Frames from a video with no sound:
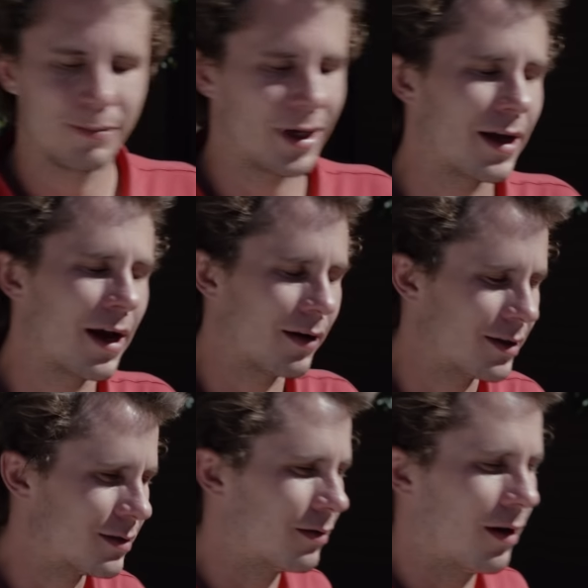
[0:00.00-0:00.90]
My dad
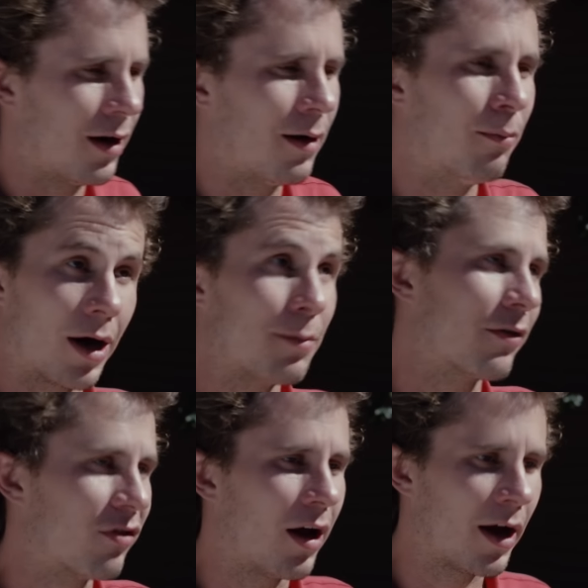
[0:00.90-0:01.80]
is uh, Marty
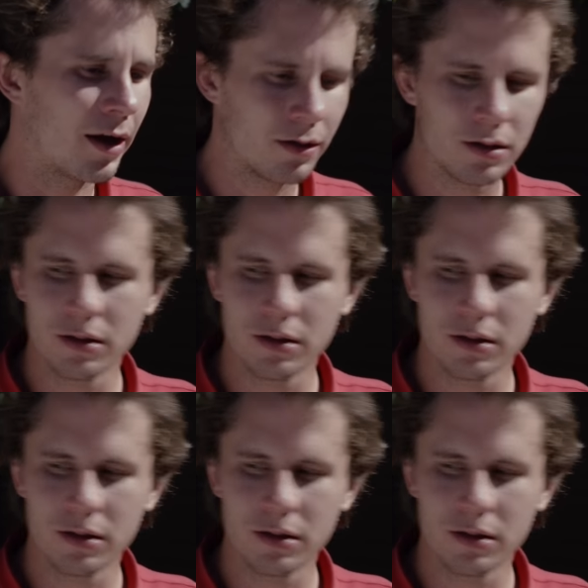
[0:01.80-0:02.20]
McFly.